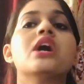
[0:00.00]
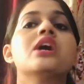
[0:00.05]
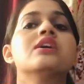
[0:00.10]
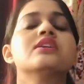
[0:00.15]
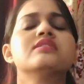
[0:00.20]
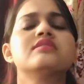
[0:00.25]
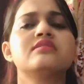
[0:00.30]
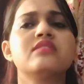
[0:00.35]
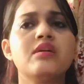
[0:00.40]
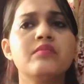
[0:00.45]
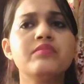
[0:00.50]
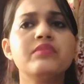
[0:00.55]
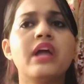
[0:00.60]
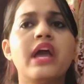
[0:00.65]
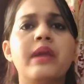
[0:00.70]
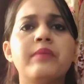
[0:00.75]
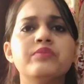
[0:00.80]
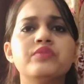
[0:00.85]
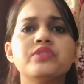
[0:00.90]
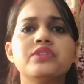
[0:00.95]

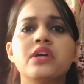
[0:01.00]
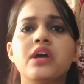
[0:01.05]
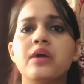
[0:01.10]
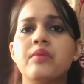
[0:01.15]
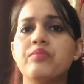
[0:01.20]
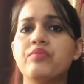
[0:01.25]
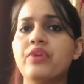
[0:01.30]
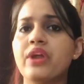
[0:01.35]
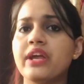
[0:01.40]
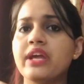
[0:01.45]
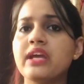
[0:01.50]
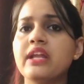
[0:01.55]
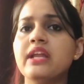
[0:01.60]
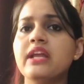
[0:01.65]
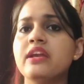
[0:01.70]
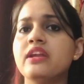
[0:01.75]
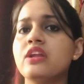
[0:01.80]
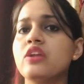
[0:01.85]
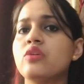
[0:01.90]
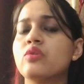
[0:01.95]
Sometimes preggy
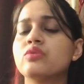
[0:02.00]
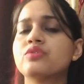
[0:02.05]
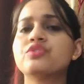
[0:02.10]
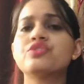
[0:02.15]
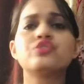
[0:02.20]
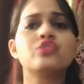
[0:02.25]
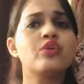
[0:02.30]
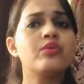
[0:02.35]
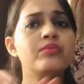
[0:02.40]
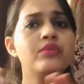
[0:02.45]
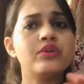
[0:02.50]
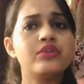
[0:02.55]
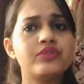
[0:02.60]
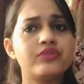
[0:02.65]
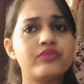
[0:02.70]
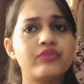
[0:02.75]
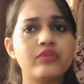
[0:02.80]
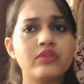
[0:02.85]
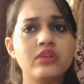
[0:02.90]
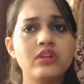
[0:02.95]
lady looks so
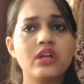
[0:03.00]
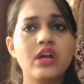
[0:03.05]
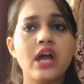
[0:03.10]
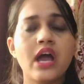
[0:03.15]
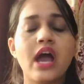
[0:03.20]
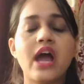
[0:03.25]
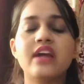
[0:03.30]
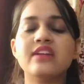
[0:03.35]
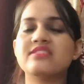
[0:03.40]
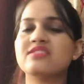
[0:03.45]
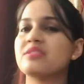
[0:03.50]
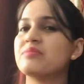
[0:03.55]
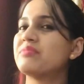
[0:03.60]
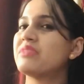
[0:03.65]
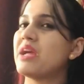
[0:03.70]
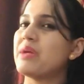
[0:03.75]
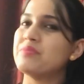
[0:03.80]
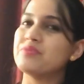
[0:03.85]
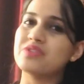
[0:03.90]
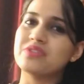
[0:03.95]
beautiful and
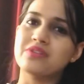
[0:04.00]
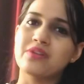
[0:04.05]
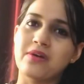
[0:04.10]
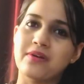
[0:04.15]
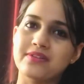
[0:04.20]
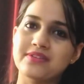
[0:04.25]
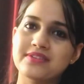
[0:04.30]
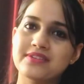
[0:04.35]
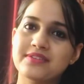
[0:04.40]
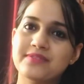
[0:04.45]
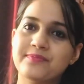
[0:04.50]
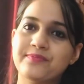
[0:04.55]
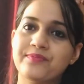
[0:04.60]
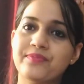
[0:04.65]
sometimes not.